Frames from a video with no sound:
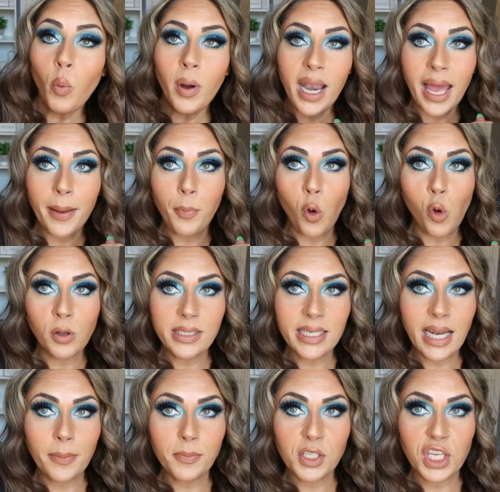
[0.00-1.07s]
When I pulled
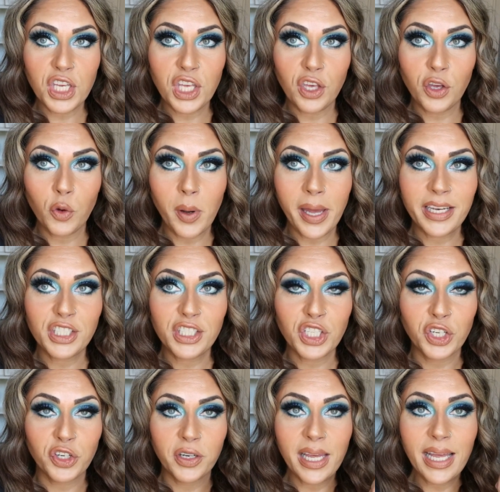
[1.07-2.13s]
it up to you and
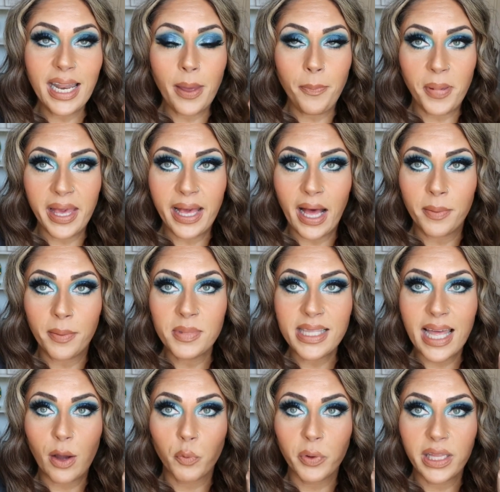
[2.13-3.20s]
turn it, it becomes
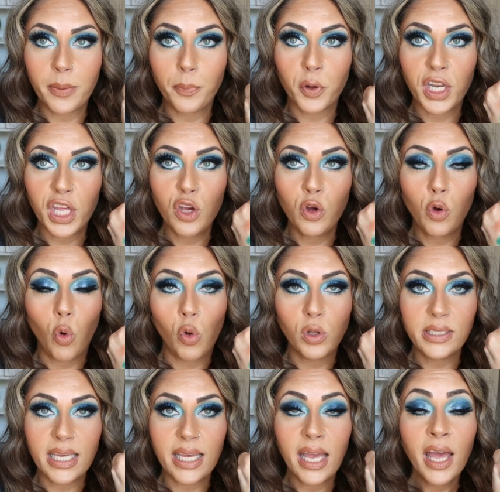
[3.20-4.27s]
that really pretty
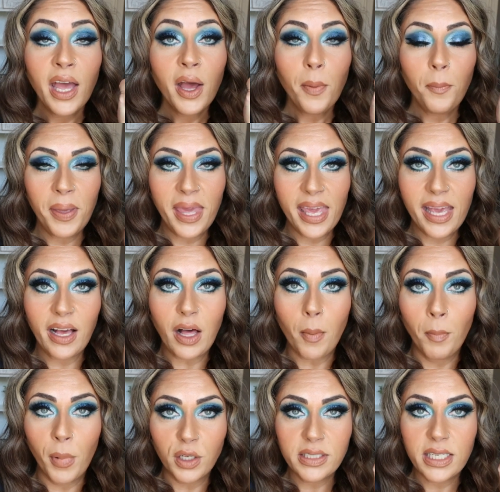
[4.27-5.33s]
goldy pink
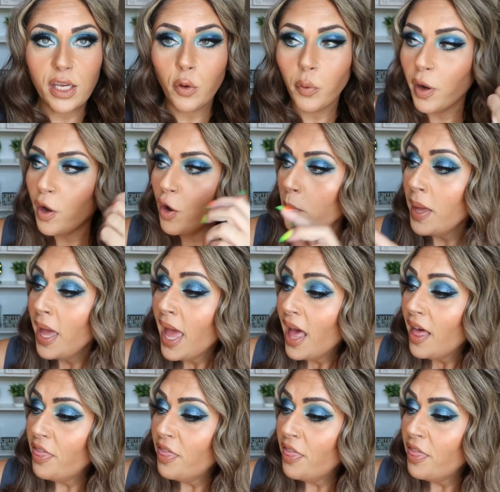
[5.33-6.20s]
multi-chrome.